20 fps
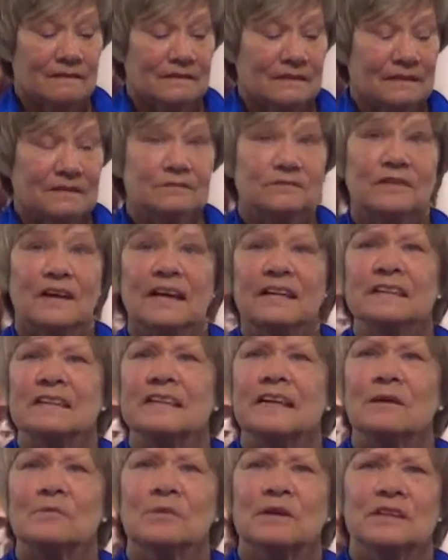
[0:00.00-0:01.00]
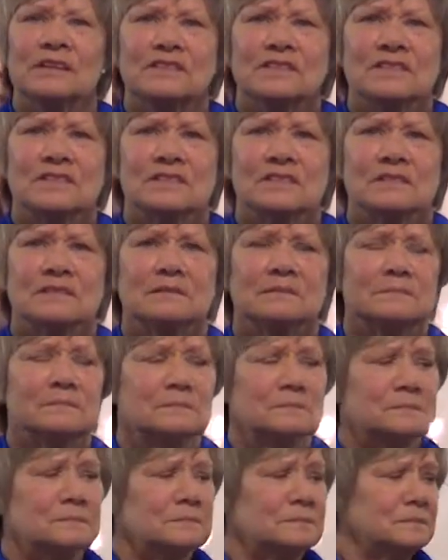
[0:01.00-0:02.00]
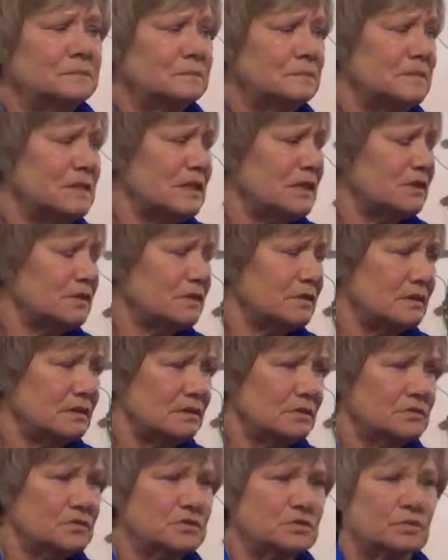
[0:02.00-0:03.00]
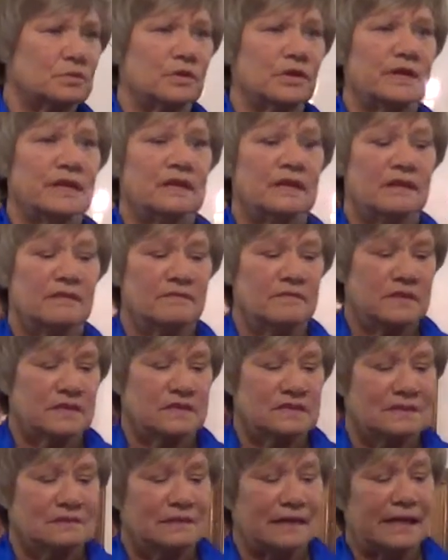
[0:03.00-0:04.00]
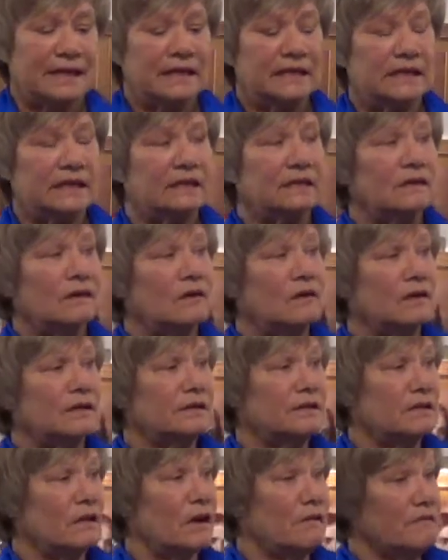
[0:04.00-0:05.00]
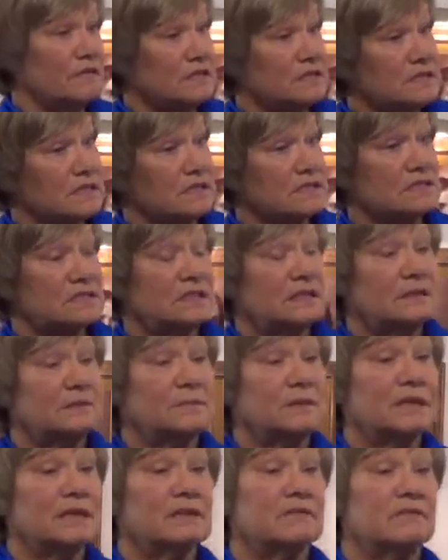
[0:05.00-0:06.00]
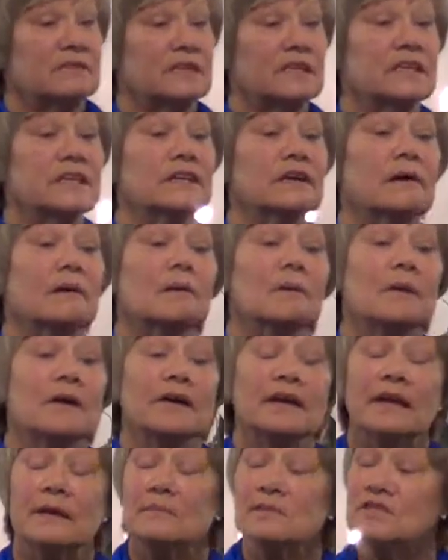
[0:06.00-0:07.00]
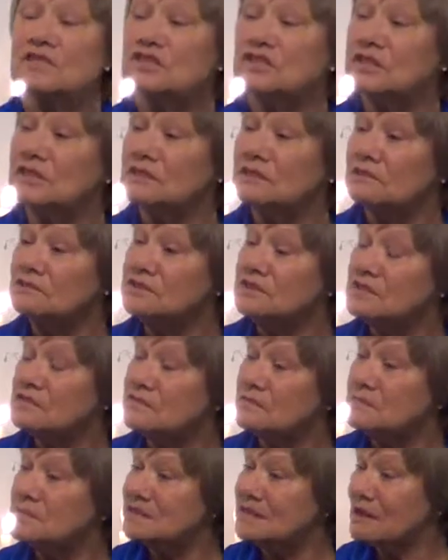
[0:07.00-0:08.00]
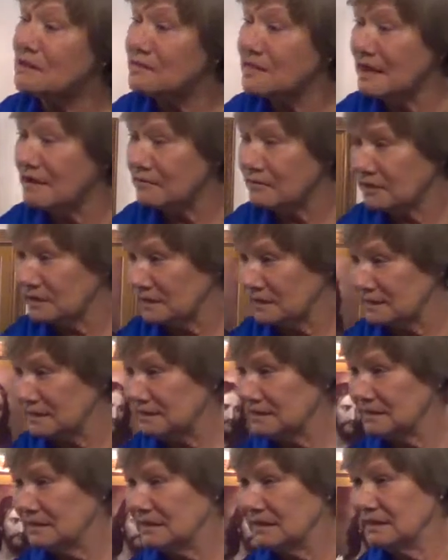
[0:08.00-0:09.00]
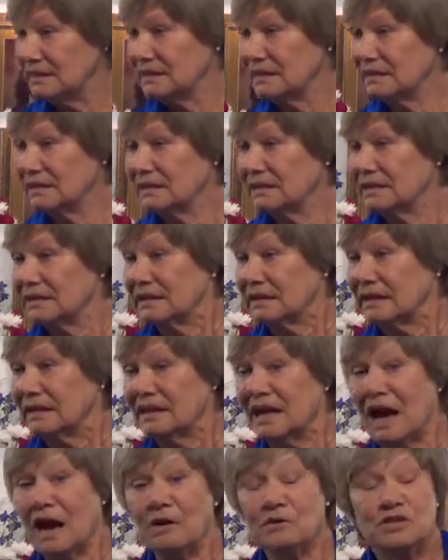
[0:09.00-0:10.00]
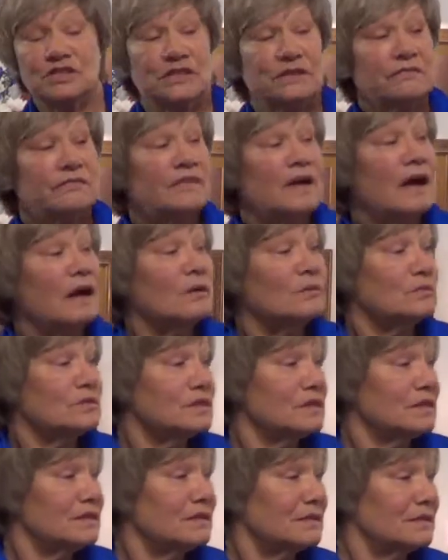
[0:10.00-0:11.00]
And finally, I want to just tell you the little story of this lady on this 16-minute video. Her name is Jill. She's from South Africa. And how she found